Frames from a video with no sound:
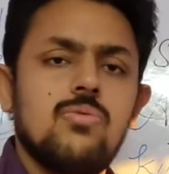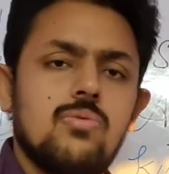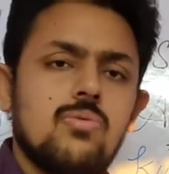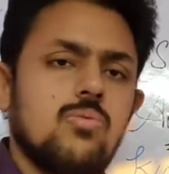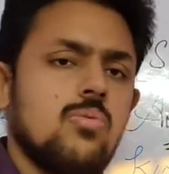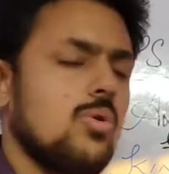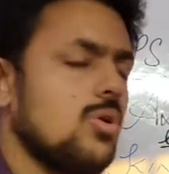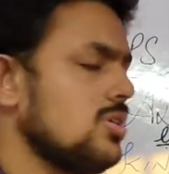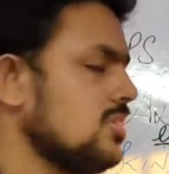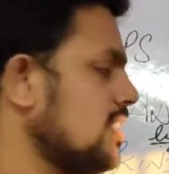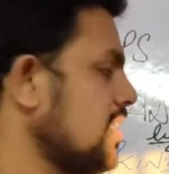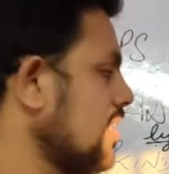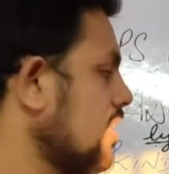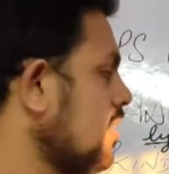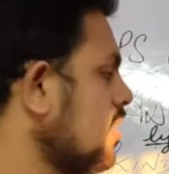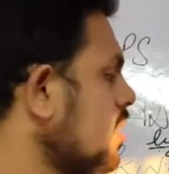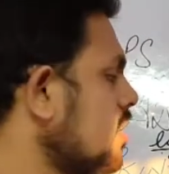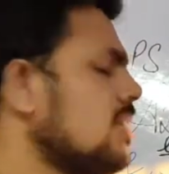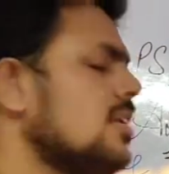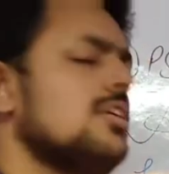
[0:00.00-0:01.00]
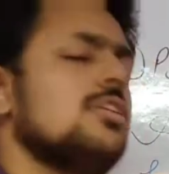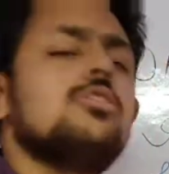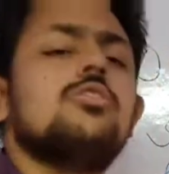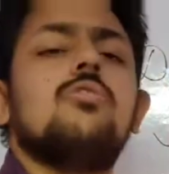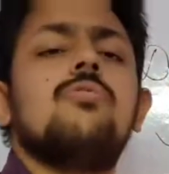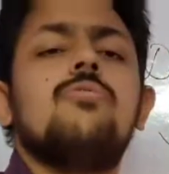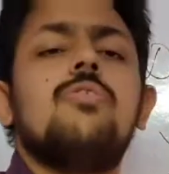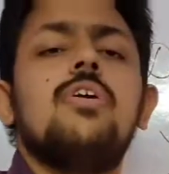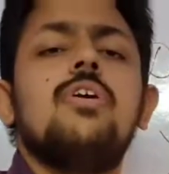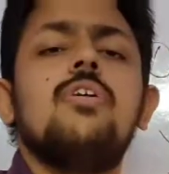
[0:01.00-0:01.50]
was here,
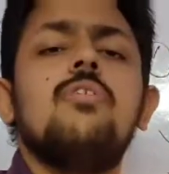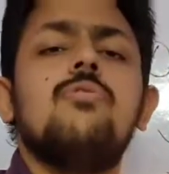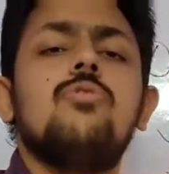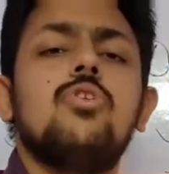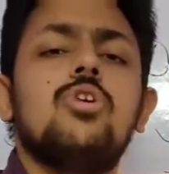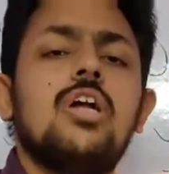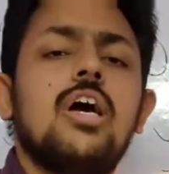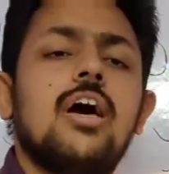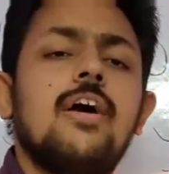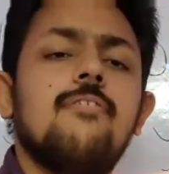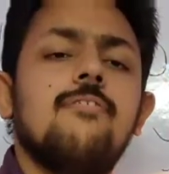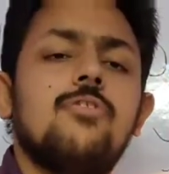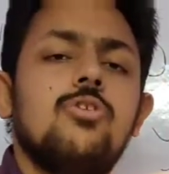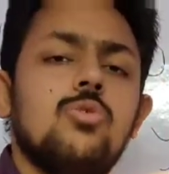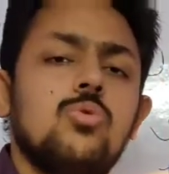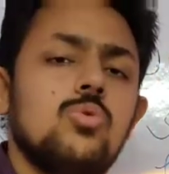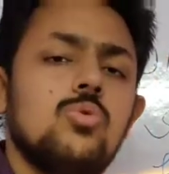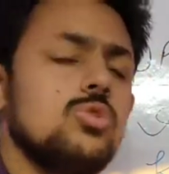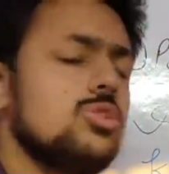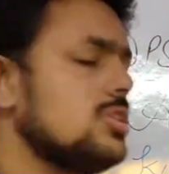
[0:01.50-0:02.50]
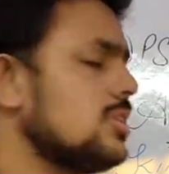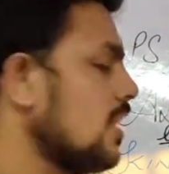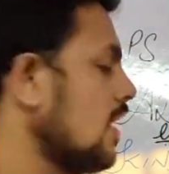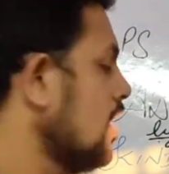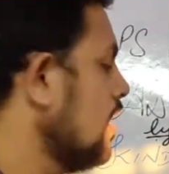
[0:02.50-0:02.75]
so we would have used